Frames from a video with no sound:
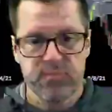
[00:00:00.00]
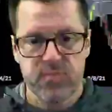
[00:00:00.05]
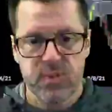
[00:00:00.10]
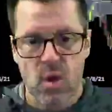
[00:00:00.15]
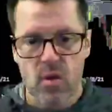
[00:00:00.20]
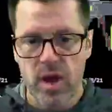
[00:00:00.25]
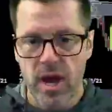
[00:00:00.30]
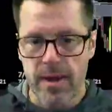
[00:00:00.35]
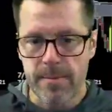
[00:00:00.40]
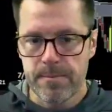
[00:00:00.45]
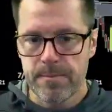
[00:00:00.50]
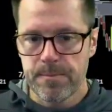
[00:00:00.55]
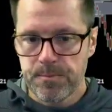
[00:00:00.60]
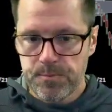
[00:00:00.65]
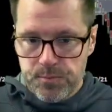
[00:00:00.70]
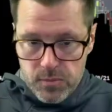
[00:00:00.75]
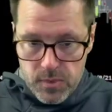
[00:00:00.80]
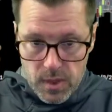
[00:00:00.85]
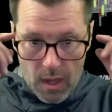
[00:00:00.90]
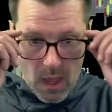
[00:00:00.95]
Okay,
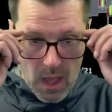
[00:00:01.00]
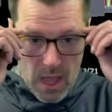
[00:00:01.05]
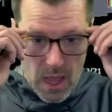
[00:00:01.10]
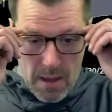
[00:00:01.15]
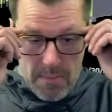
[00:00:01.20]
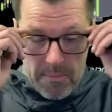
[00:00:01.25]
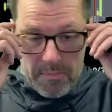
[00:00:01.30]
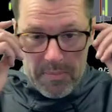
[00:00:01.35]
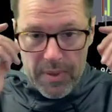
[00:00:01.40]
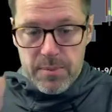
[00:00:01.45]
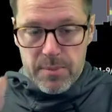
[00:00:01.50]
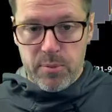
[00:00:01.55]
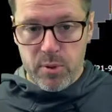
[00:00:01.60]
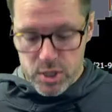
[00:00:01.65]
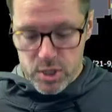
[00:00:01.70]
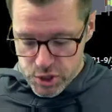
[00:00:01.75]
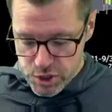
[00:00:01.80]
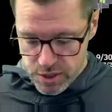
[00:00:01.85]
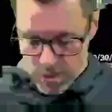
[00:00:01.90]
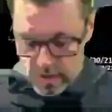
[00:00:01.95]
big
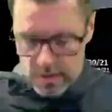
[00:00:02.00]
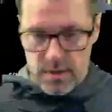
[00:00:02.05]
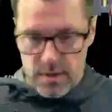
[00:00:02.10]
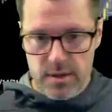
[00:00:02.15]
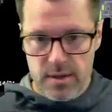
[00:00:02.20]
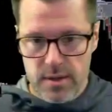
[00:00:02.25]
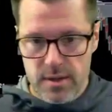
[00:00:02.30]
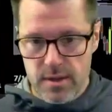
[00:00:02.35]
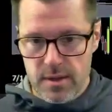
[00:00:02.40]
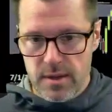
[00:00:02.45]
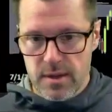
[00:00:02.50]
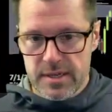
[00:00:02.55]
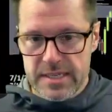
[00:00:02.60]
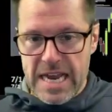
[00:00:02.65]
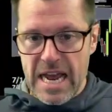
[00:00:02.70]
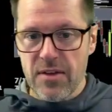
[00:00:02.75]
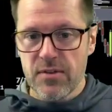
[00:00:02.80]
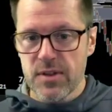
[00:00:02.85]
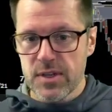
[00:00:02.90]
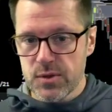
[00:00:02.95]
push
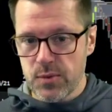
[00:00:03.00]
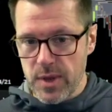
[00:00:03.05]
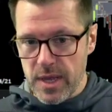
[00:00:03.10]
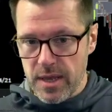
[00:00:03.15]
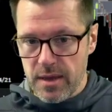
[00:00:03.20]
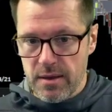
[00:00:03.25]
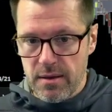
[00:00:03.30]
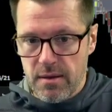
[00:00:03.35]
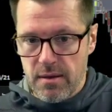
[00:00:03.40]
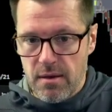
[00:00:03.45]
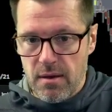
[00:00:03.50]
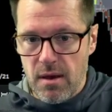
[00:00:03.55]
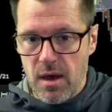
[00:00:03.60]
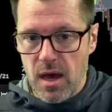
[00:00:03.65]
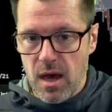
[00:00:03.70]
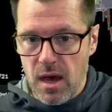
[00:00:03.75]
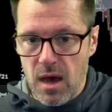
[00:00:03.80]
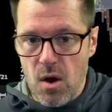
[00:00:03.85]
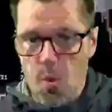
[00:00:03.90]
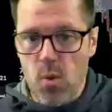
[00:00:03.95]
down this week,
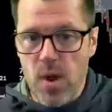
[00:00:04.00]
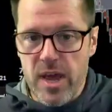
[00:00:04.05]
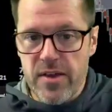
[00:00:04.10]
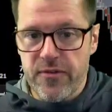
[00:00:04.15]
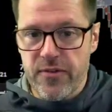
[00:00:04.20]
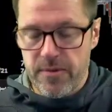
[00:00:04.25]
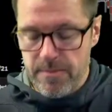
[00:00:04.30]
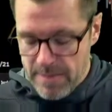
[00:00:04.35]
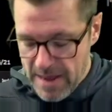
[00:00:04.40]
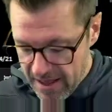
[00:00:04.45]
away from